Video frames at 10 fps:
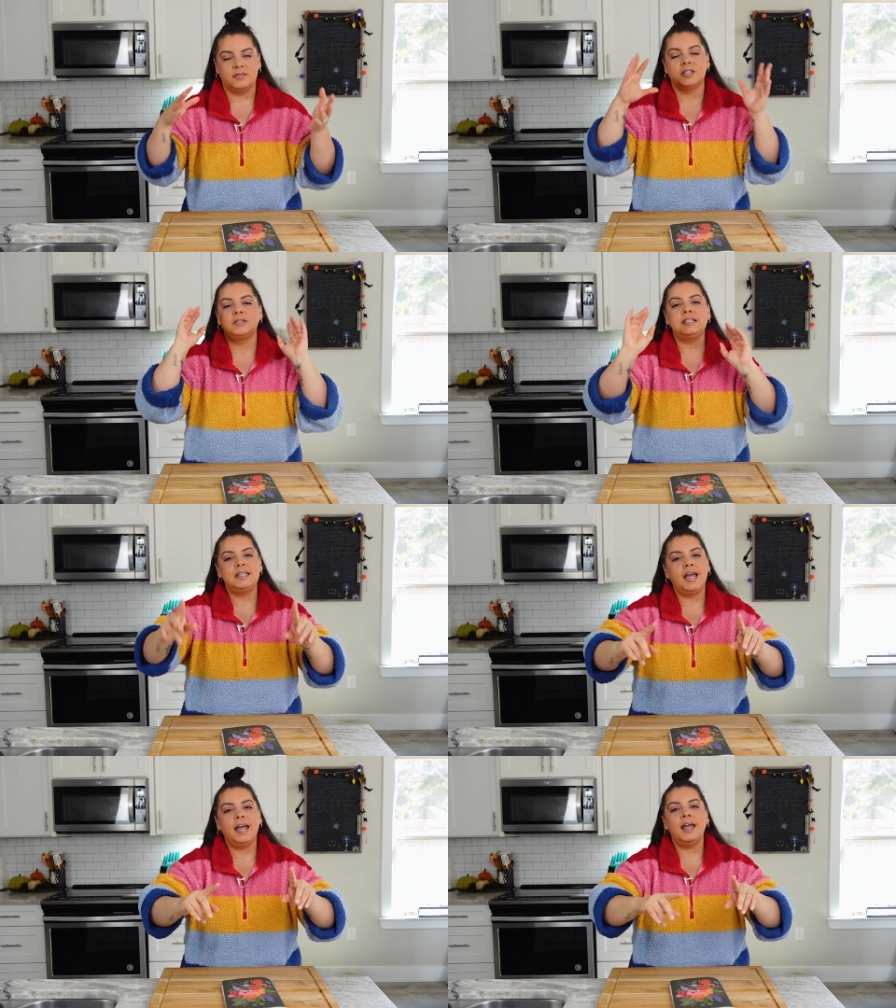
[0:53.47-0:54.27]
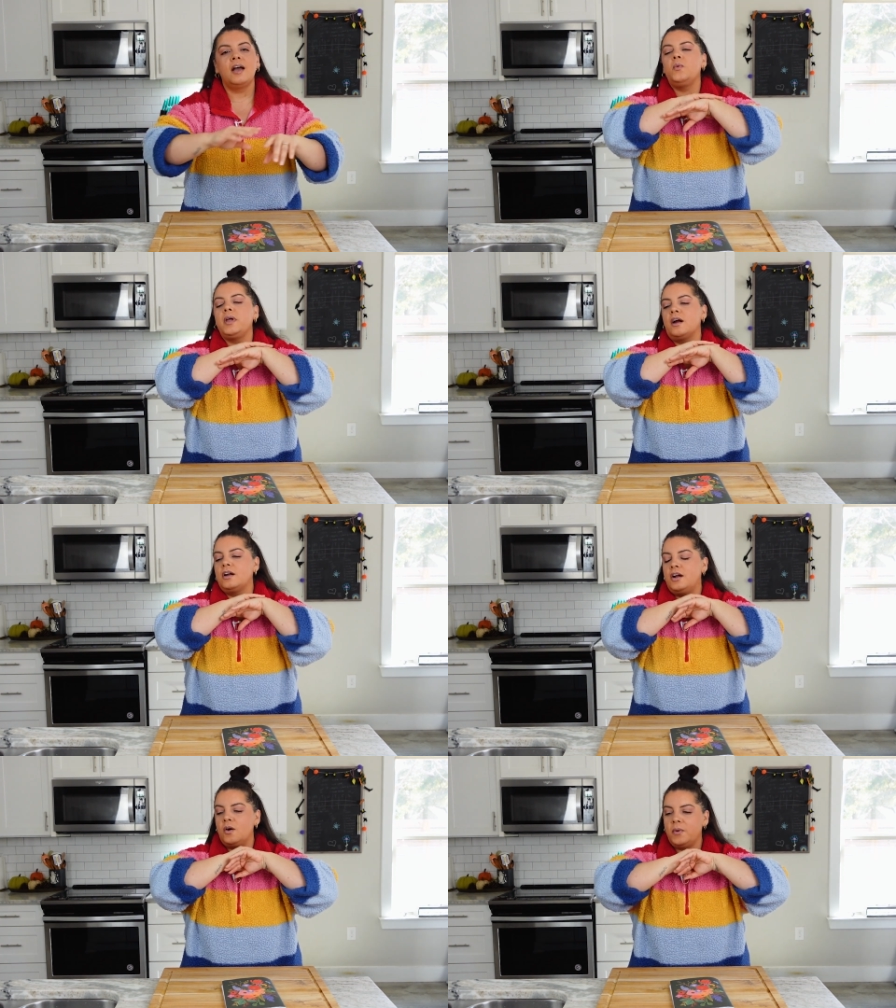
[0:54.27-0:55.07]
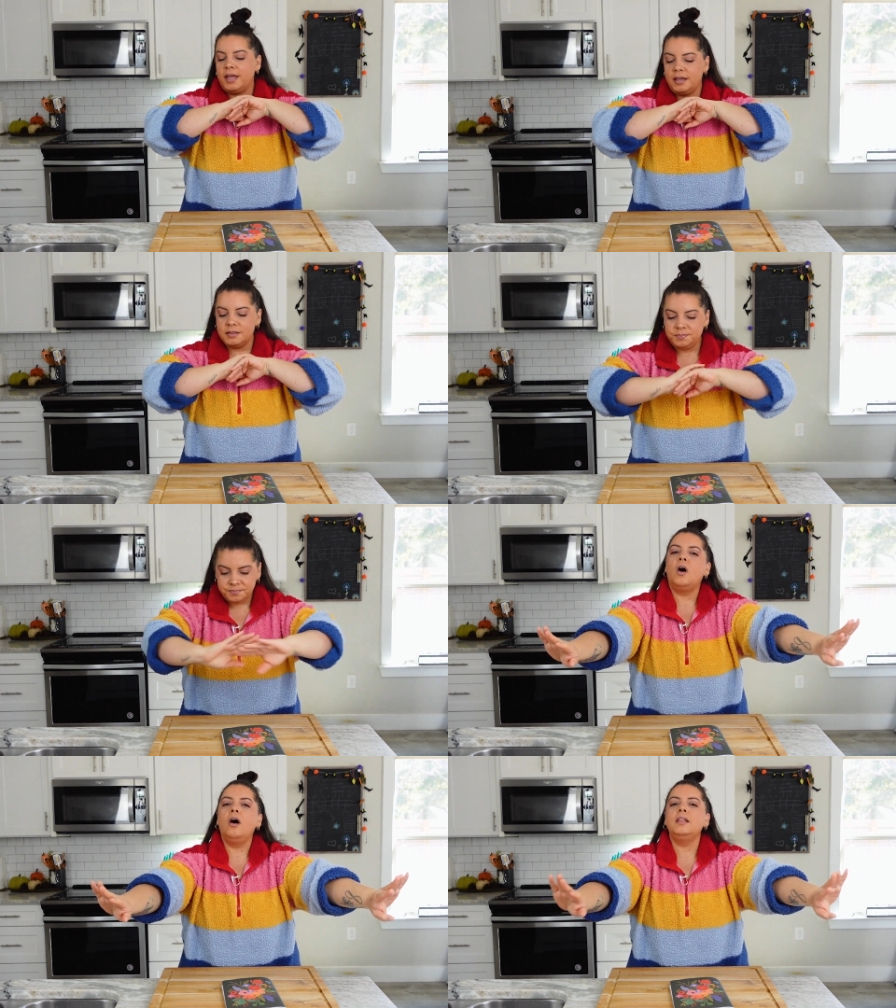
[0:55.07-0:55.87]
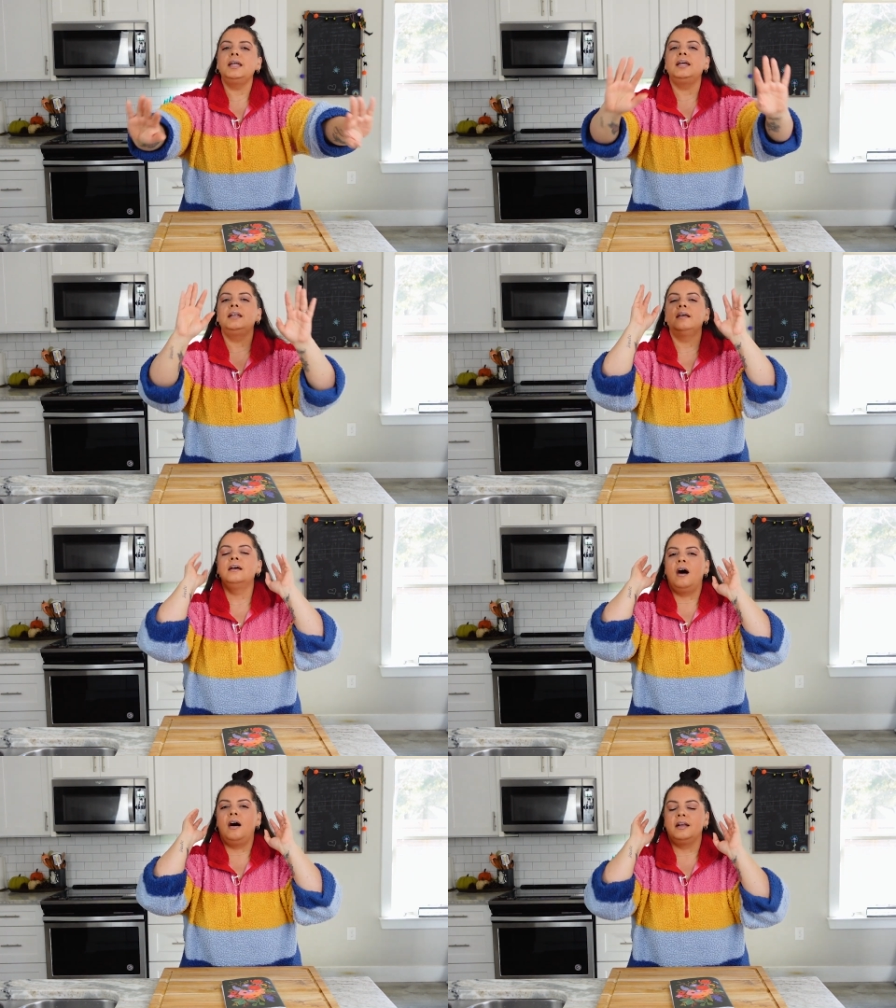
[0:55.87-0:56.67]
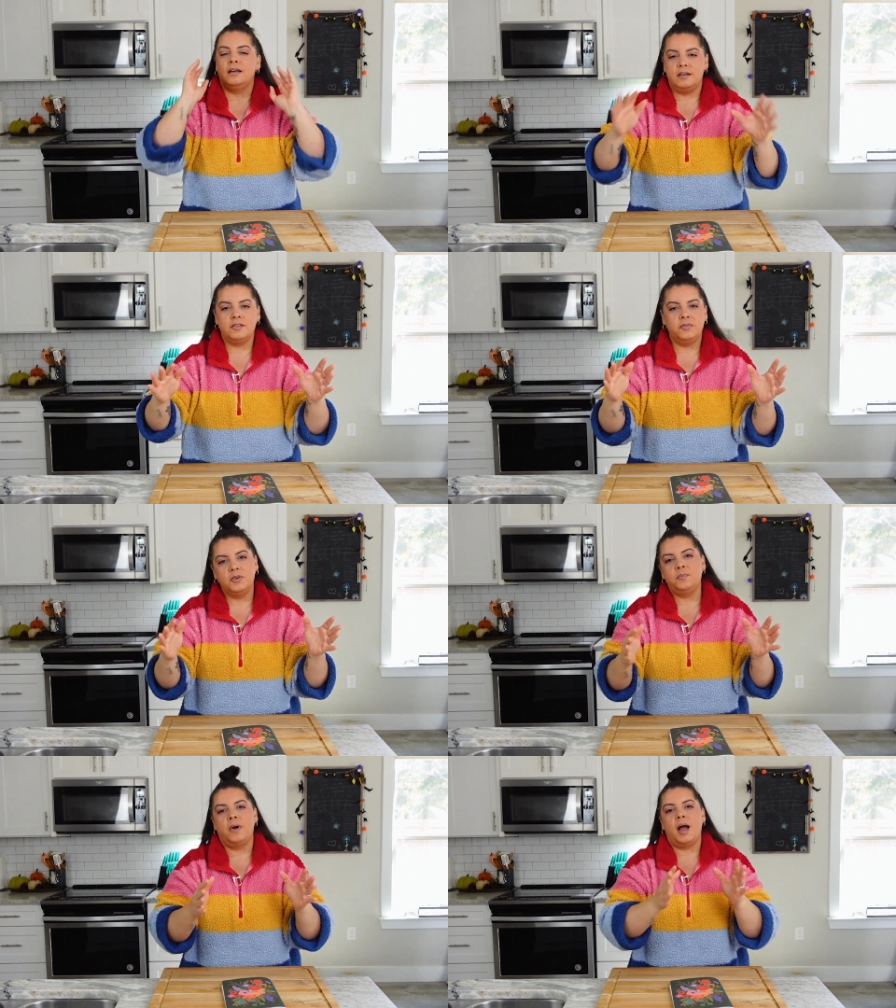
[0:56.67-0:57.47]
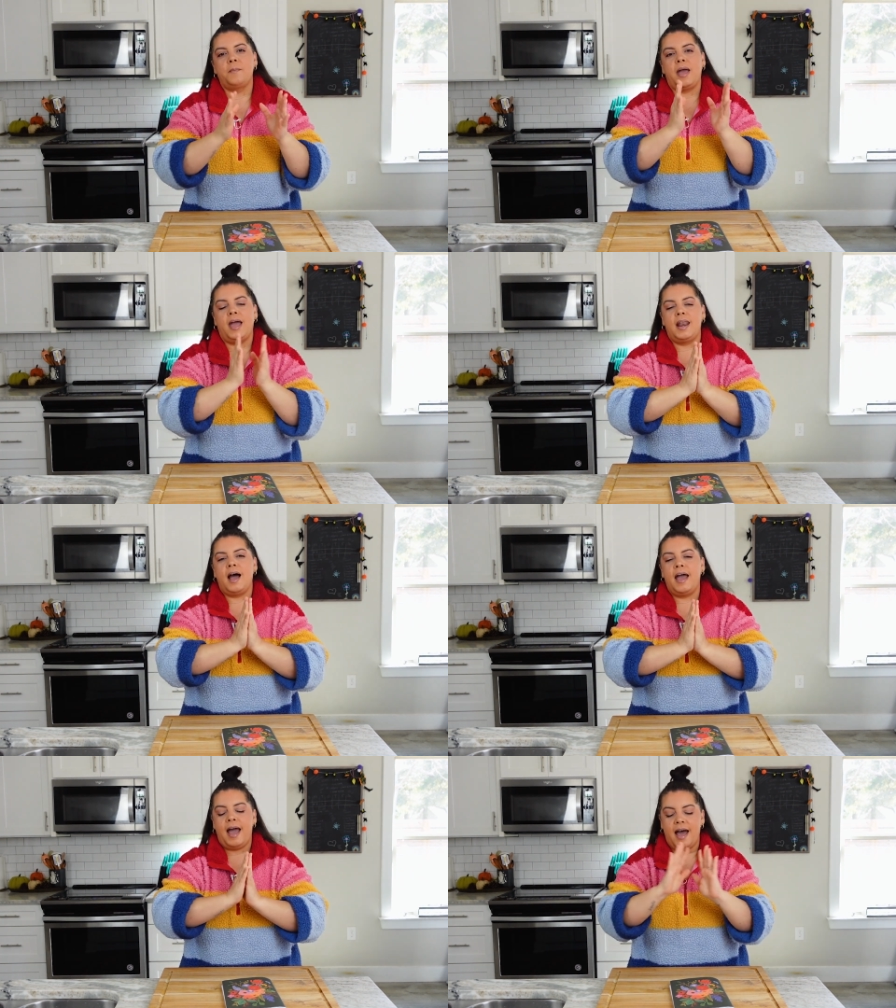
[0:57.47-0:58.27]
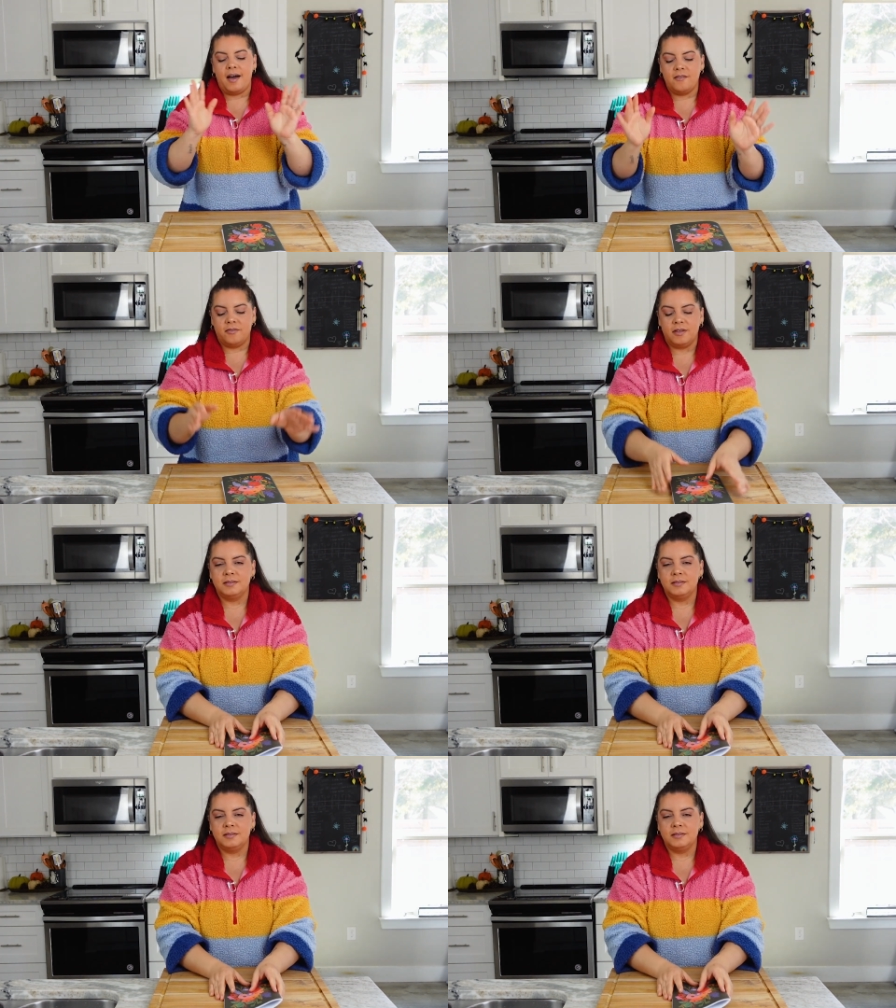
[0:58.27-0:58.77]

So today we are going all in on another food prep, and I have